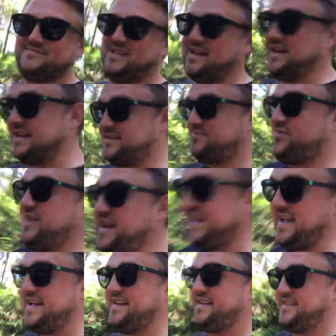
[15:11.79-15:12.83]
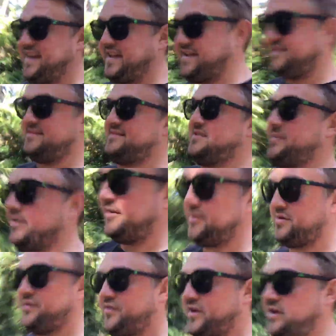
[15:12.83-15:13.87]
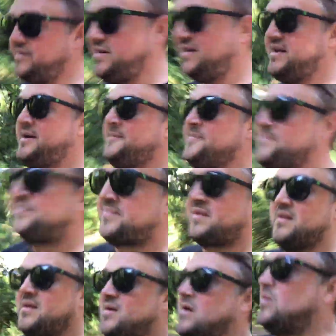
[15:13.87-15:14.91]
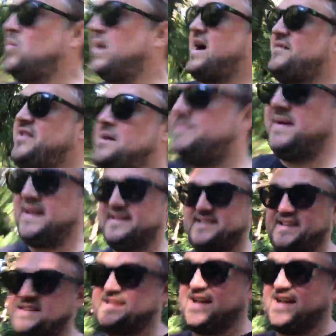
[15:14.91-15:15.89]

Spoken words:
it's pretty easy, to be honest with you. We have the ability to